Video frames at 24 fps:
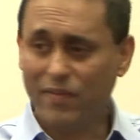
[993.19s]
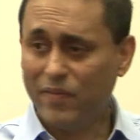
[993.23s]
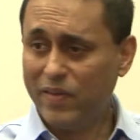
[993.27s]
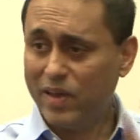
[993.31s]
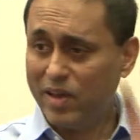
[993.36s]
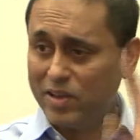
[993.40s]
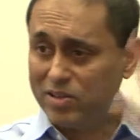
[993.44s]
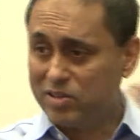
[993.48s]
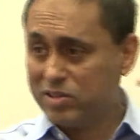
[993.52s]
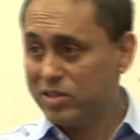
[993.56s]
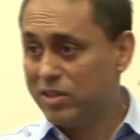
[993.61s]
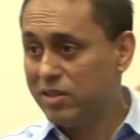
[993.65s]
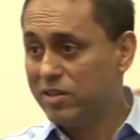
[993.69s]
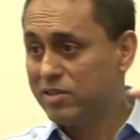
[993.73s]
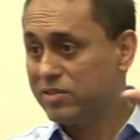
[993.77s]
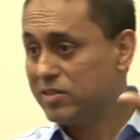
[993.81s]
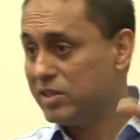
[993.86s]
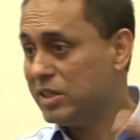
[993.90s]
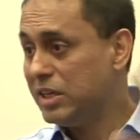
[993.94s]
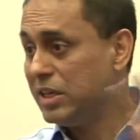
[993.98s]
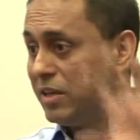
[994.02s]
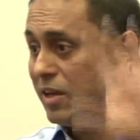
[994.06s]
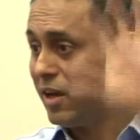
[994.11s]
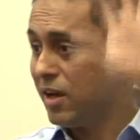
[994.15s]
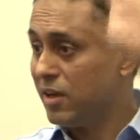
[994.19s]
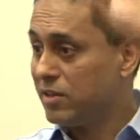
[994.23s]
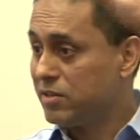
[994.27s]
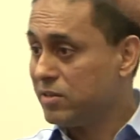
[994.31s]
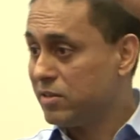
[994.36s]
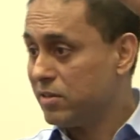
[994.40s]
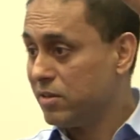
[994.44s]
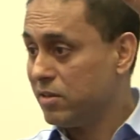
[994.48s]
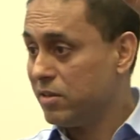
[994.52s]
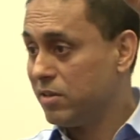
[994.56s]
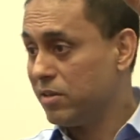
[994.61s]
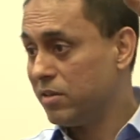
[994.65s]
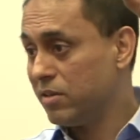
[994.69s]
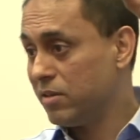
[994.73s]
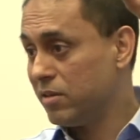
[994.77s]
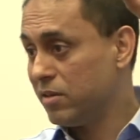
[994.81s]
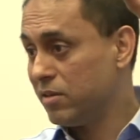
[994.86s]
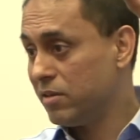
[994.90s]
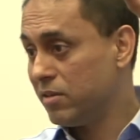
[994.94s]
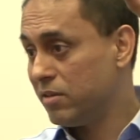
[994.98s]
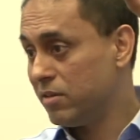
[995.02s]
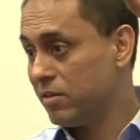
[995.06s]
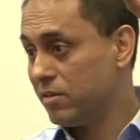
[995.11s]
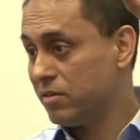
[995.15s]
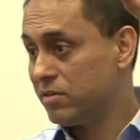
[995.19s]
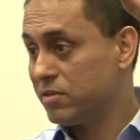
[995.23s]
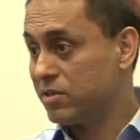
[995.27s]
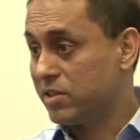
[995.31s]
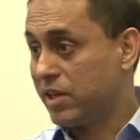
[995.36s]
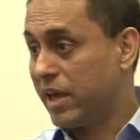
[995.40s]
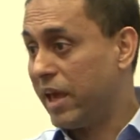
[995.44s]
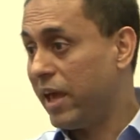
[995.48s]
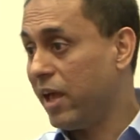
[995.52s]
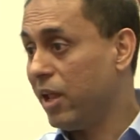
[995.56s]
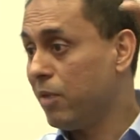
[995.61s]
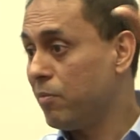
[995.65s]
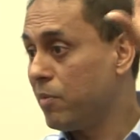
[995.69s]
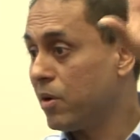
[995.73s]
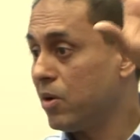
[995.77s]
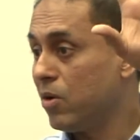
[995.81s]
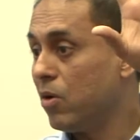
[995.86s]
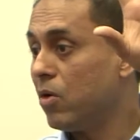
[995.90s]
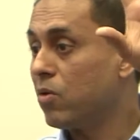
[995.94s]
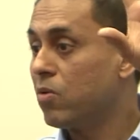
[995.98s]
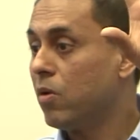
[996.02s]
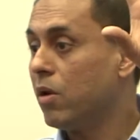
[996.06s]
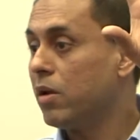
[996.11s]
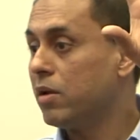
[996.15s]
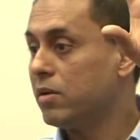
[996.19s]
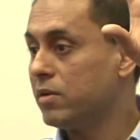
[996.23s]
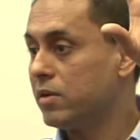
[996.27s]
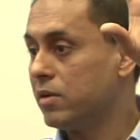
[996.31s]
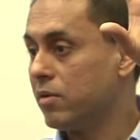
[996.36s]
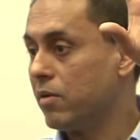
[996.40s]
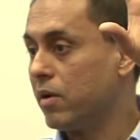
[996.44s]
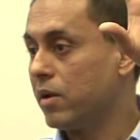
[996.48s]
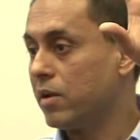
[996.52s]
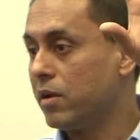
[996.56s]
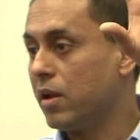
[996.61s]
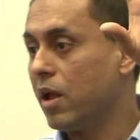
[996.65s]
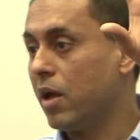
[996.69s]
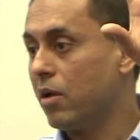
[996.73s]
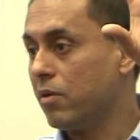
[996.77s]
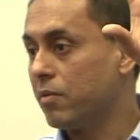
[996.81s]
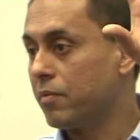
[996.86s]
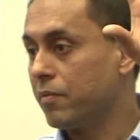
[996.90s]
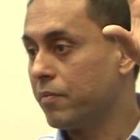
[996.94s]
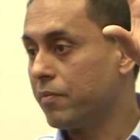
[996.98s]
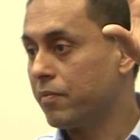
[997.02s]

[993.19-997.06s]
They are still seen as scale but low quality right now.